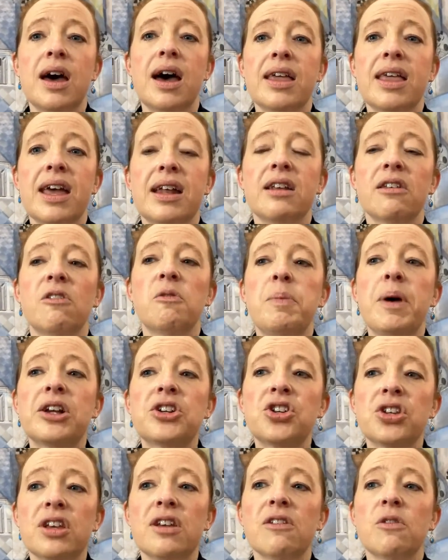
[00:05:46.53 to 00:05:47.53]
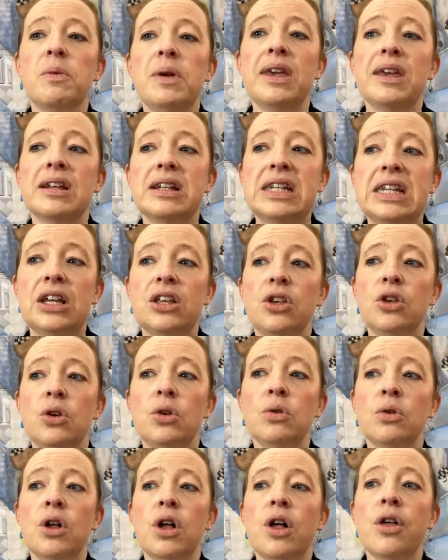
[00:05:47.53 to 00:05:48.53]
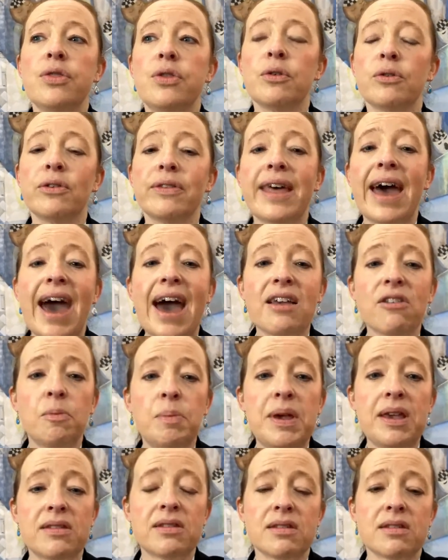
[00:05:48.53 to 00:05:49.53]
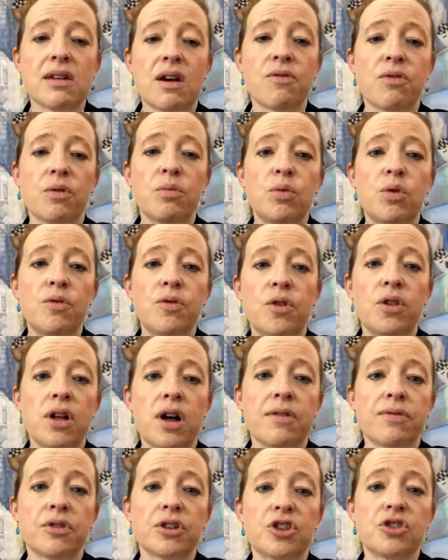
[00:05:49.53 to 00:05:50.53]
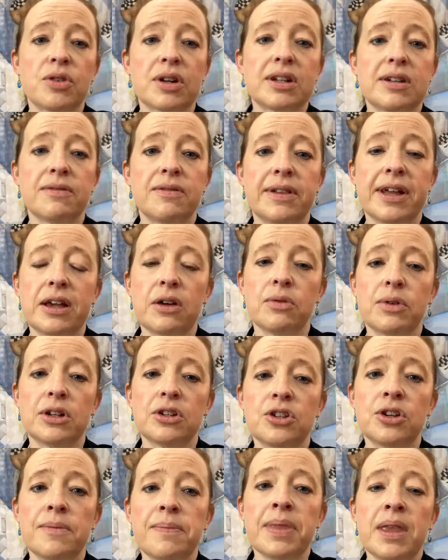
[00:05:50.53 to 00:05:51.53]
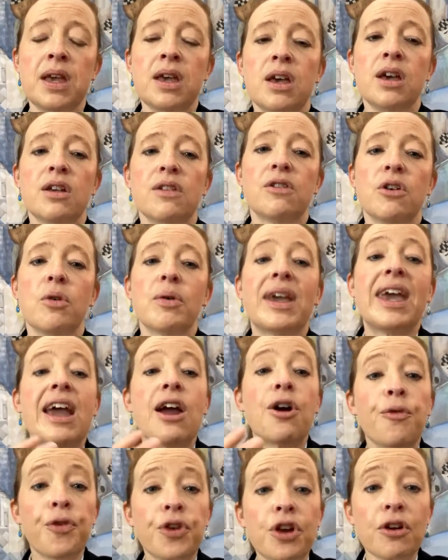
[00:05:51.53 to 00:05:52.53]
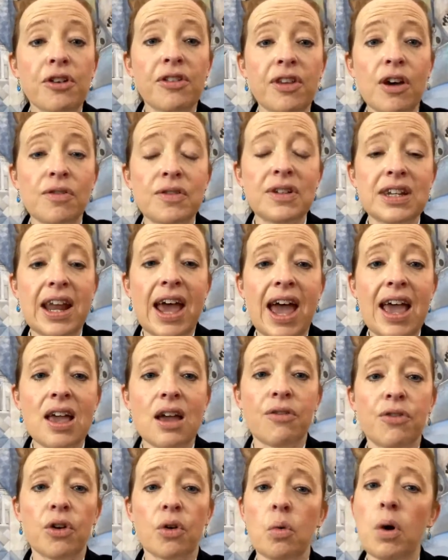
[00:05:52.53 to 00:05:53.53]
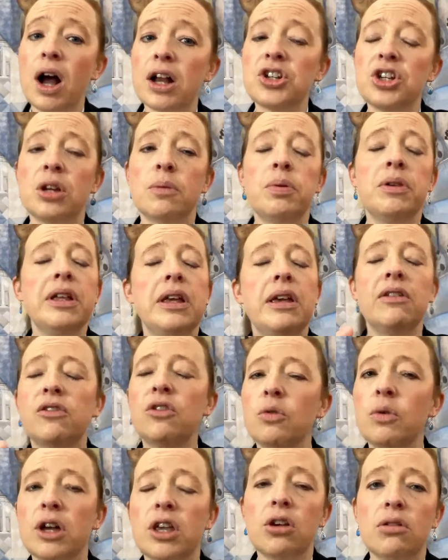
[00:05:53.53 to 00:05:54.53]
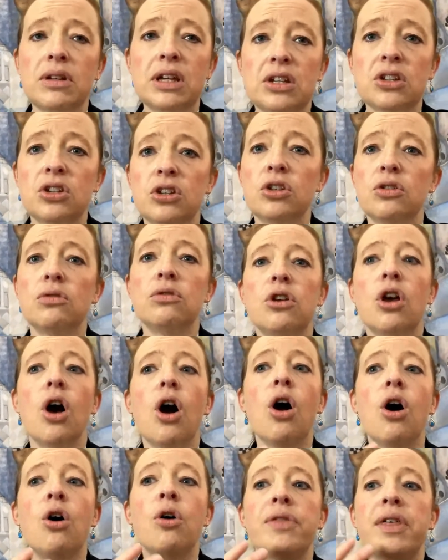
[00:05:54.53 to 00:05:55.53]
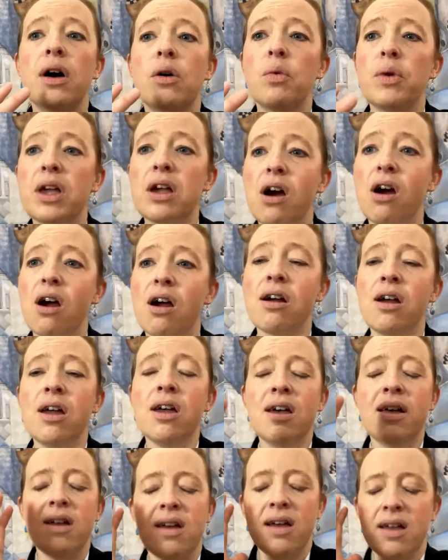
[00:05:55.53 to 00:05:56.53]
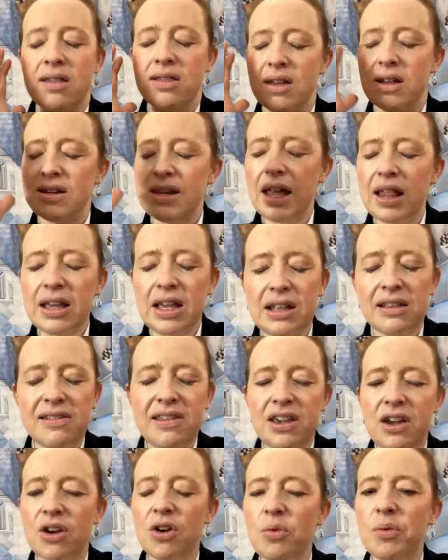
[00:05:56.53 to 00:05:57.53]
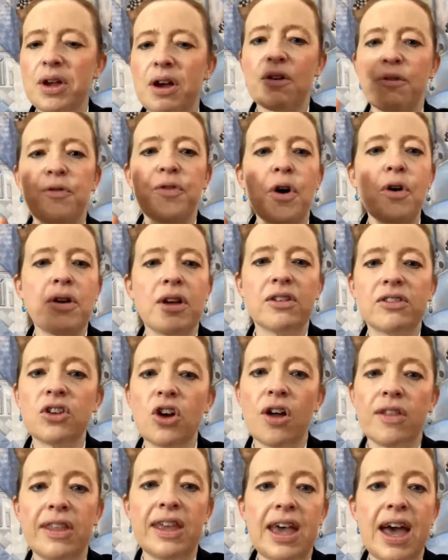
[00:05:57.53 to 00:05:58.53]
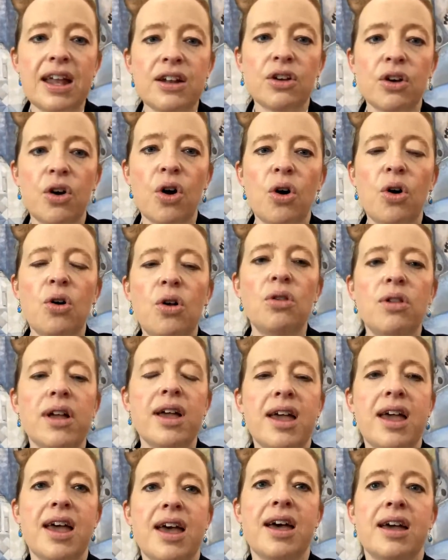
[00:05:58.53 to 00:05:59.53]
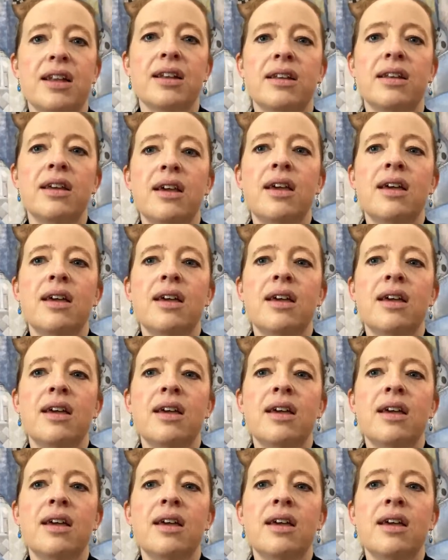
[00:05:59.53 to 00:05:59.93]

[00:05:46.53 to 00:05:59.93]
Again, especially as we continue those last pieces of removal of restrictive language. So care for yourself today. If you're watching, please do what you need to do. Know that the delegates here, we are focused on the end goal and